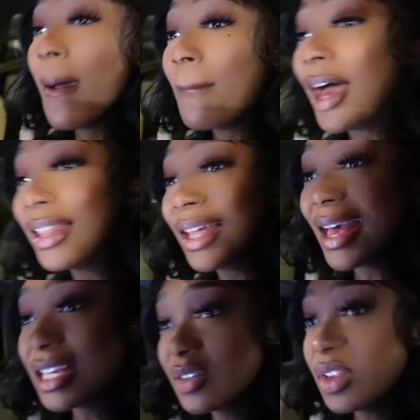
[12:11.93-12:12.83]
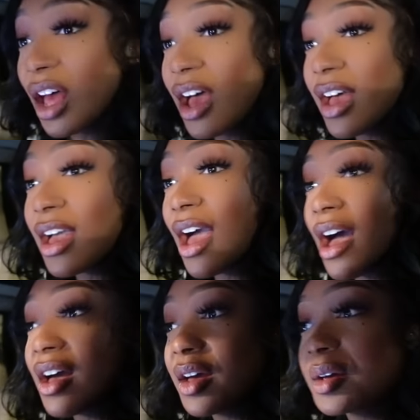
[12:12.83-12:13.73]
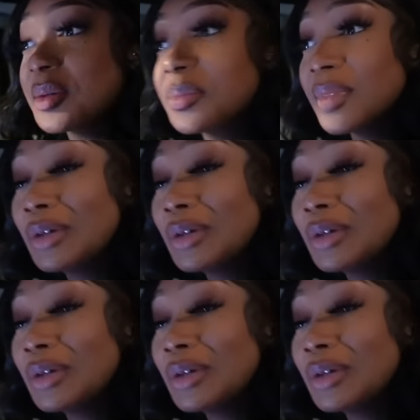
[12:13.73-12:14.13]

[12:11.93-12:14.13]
my last vlog um